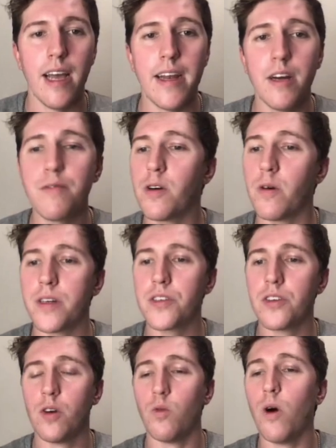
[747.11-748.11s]
And of
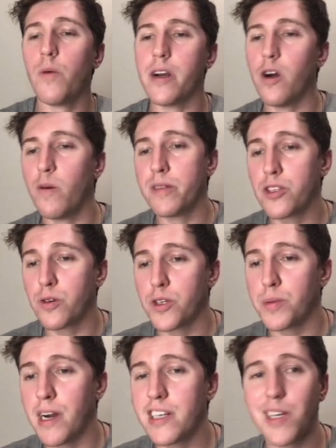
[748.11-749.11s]
course, what would an open source
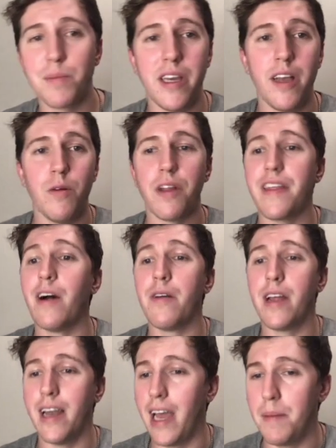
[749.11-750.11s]
project be
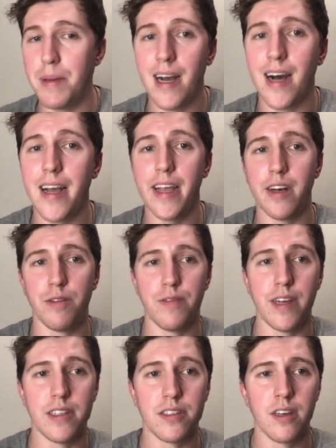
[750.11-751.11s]
without an API
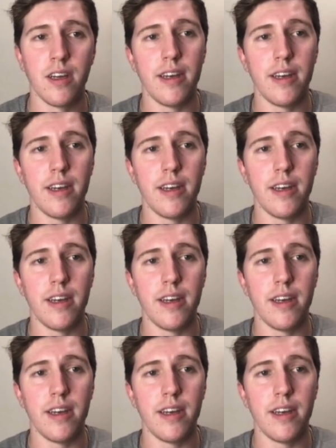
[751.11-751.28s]
interface?